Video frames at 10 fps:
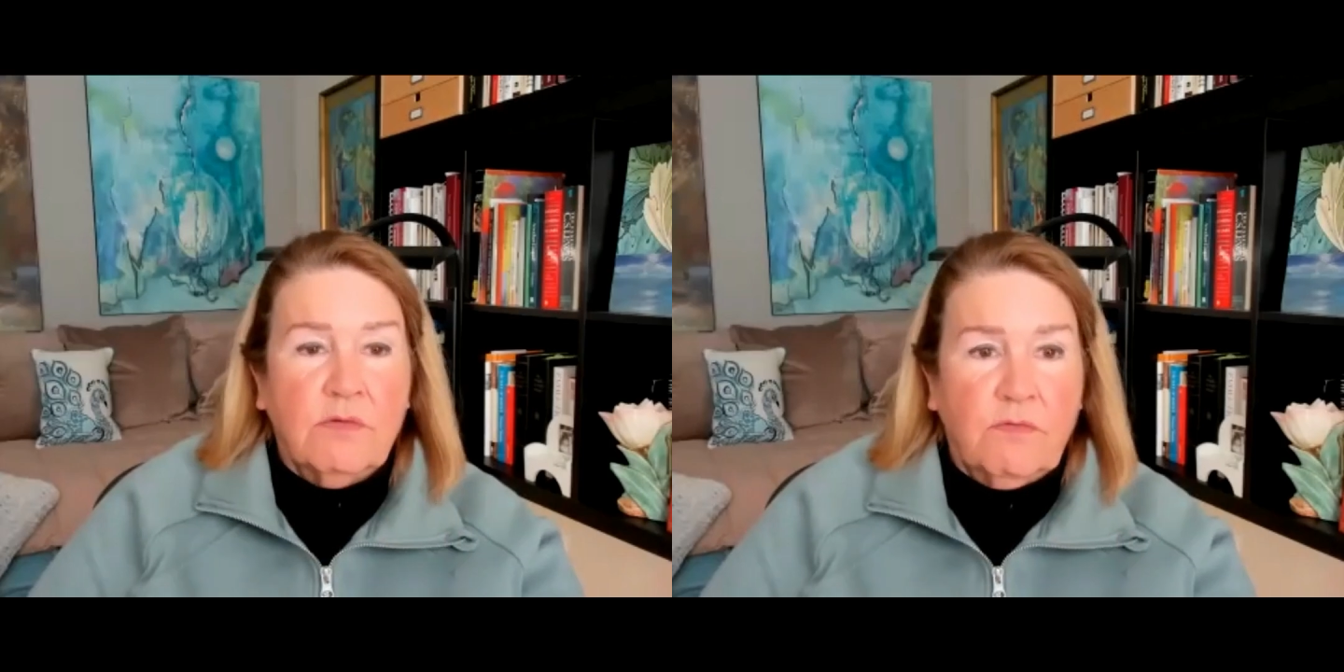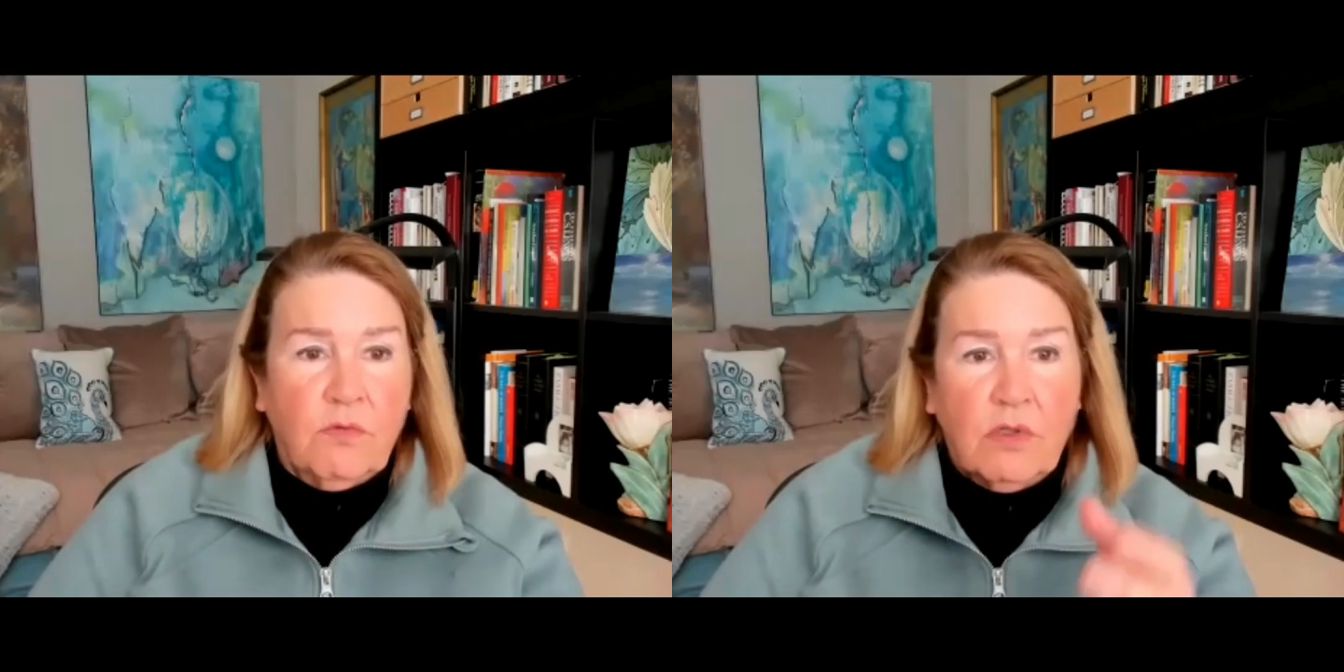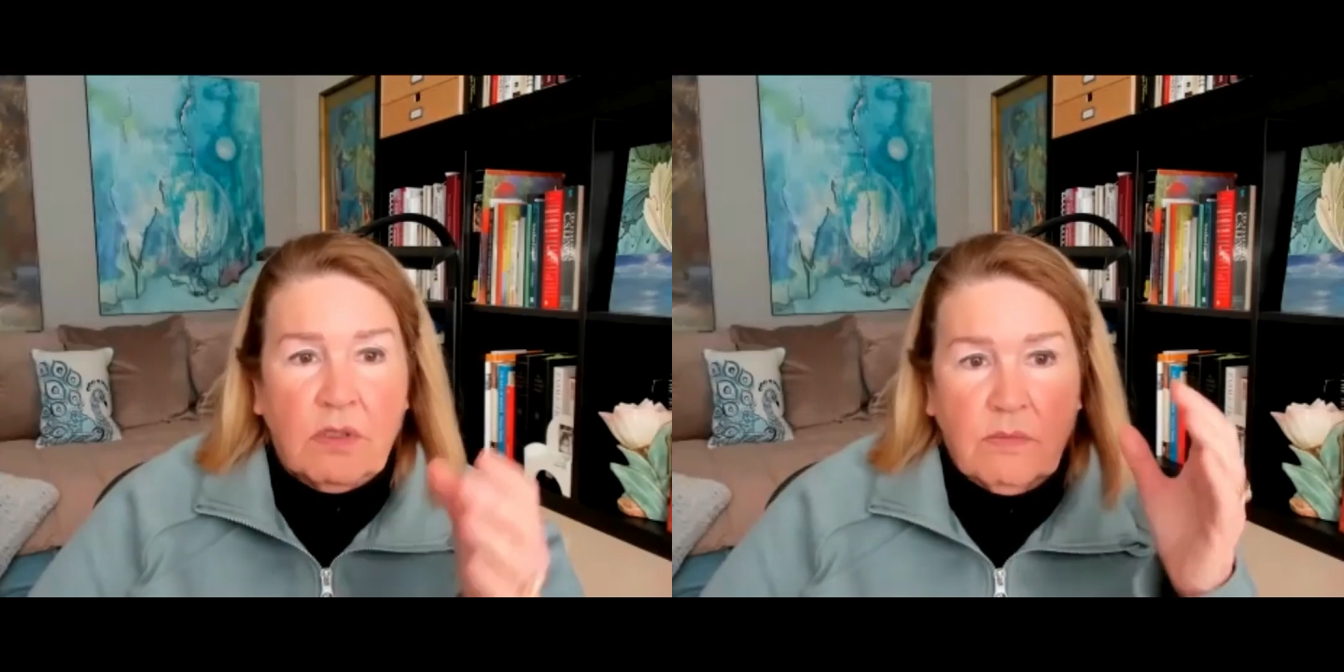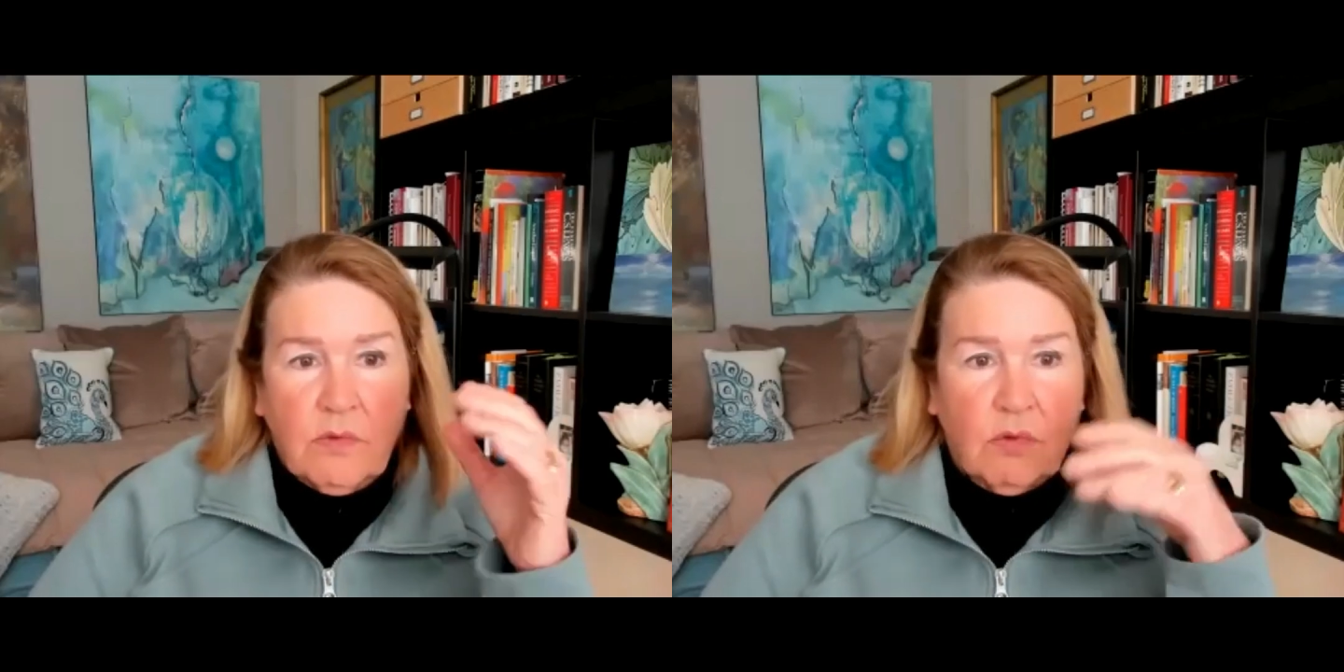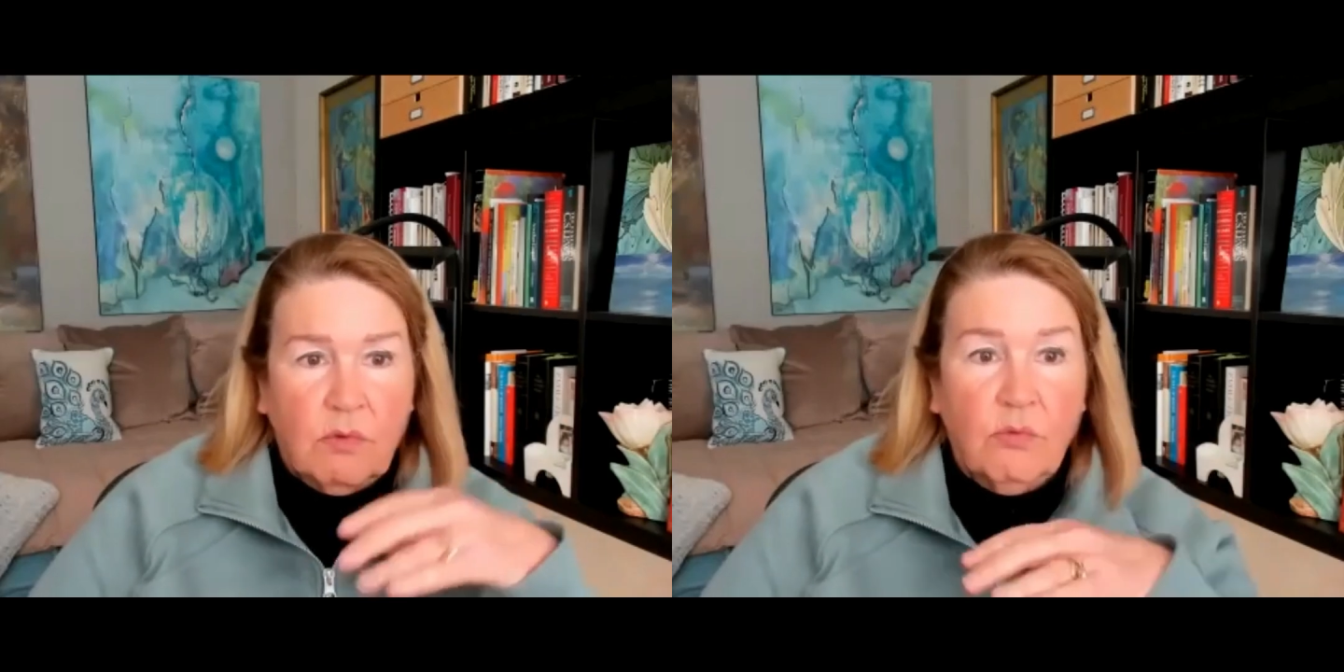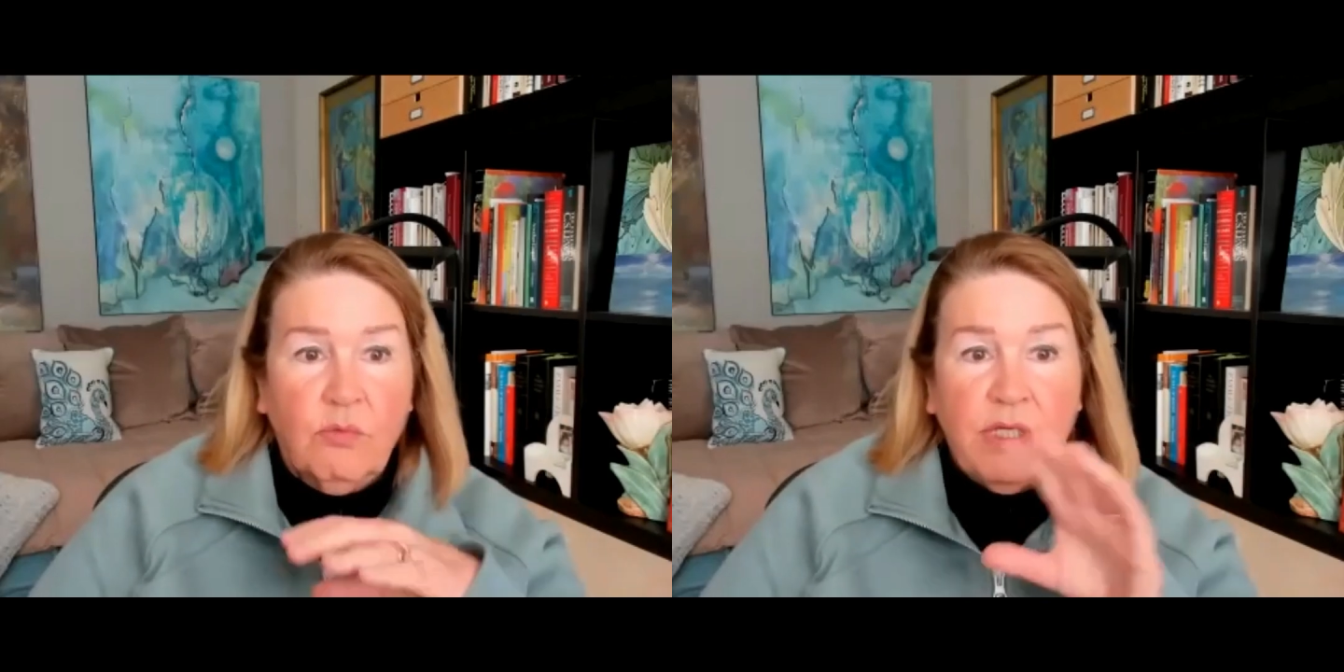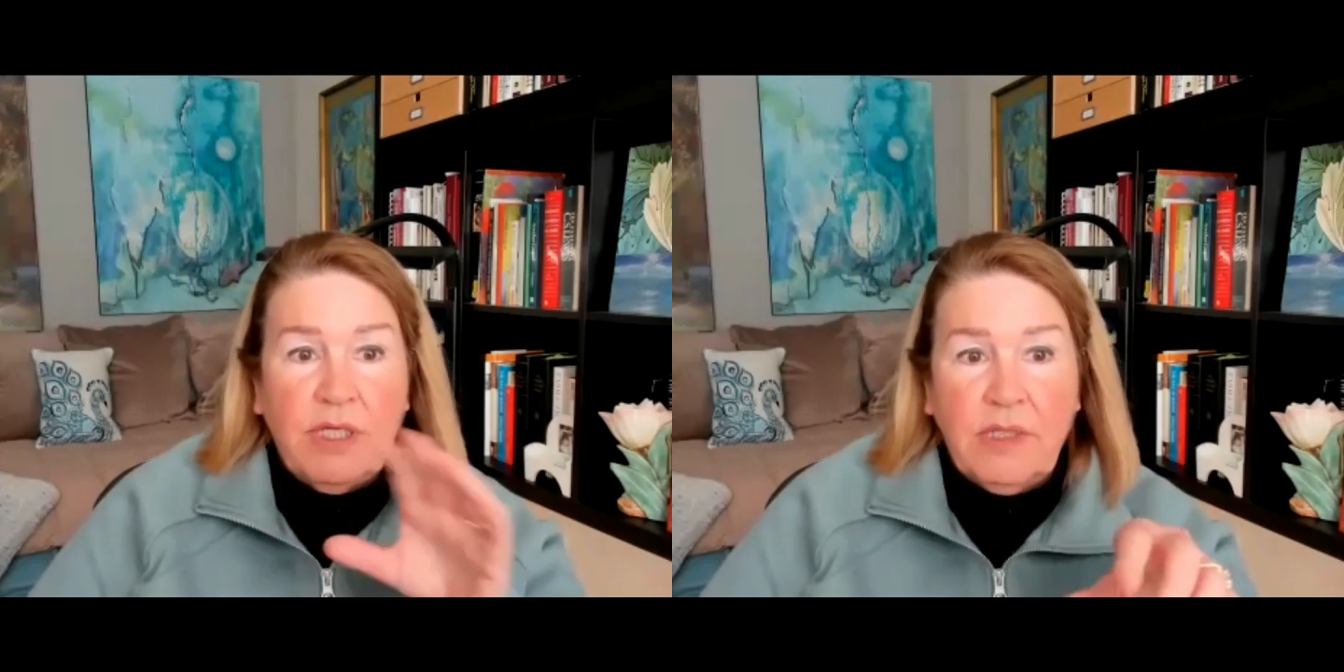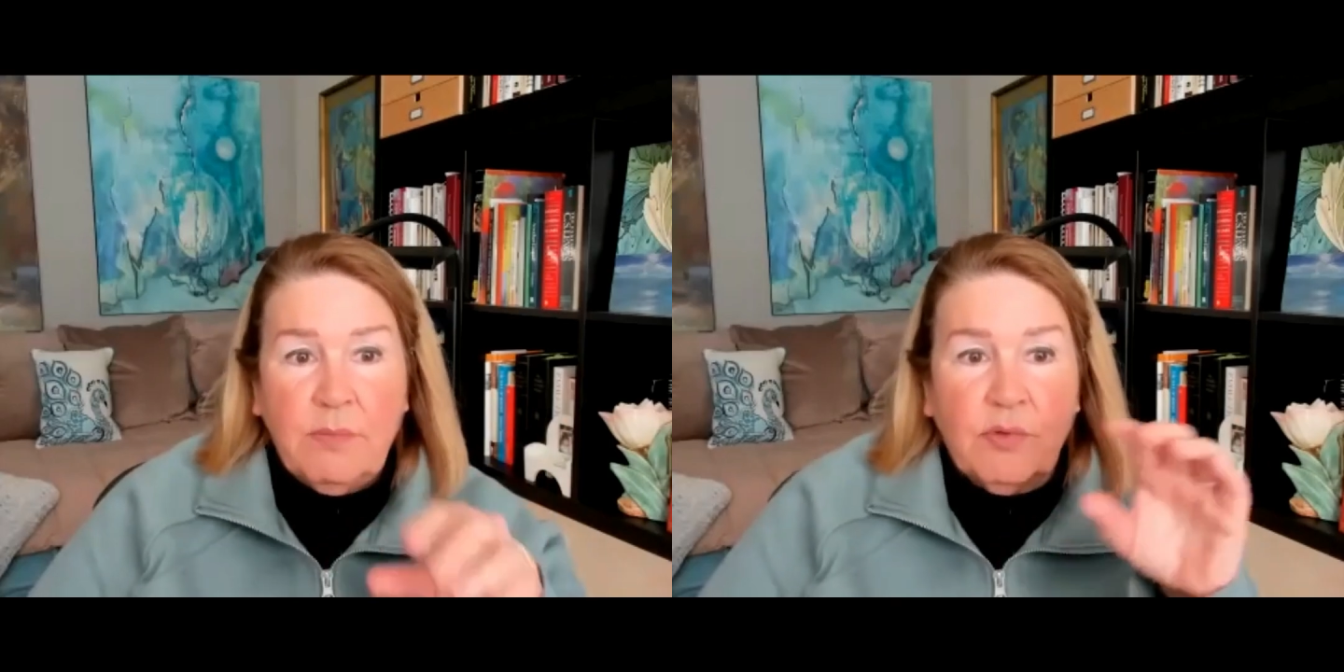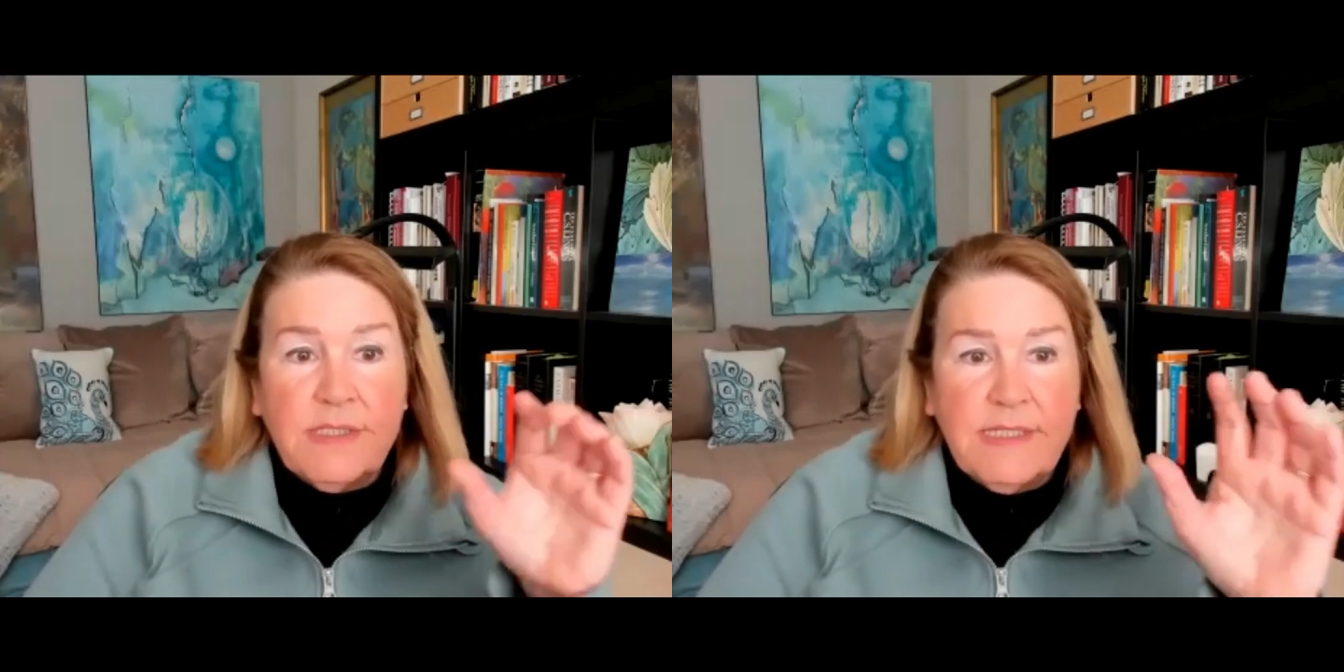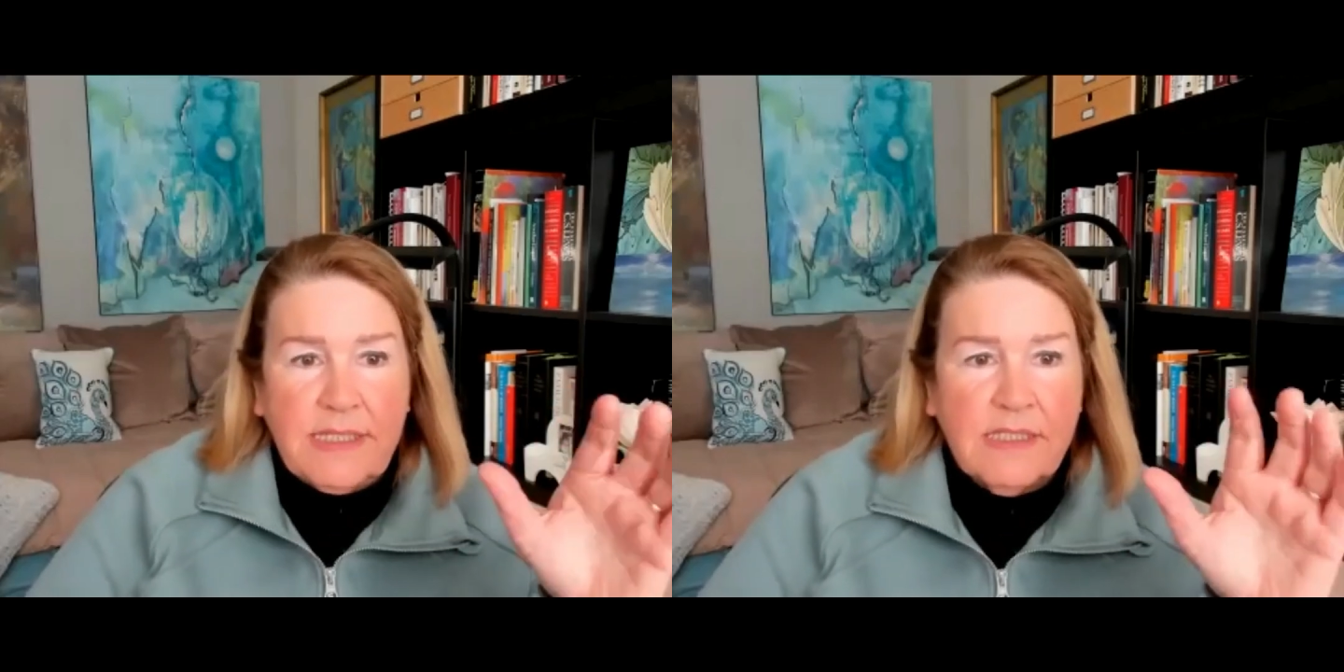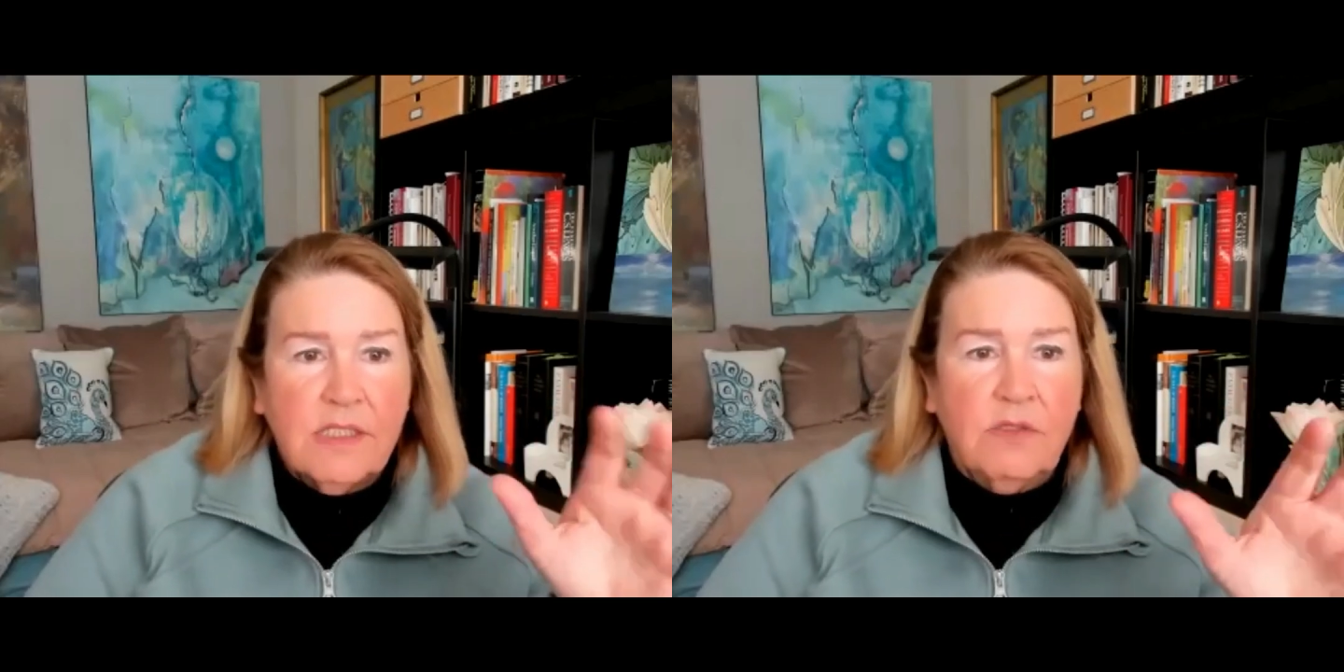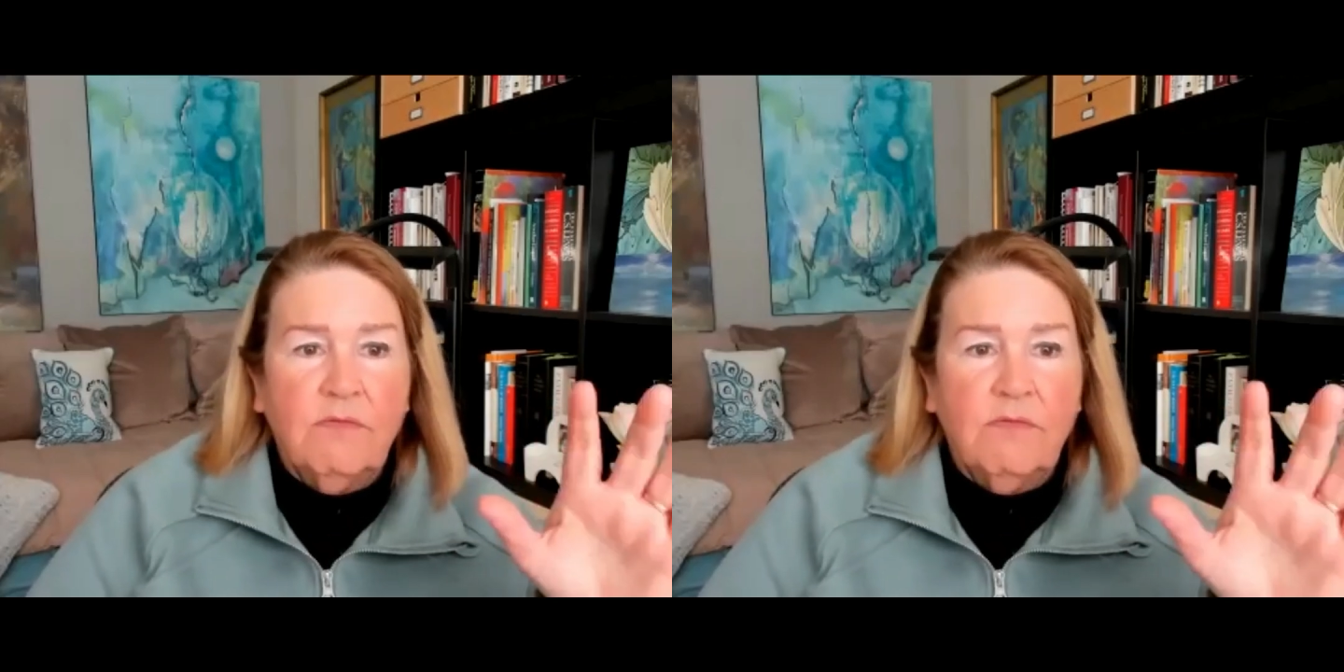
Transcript: form or represents the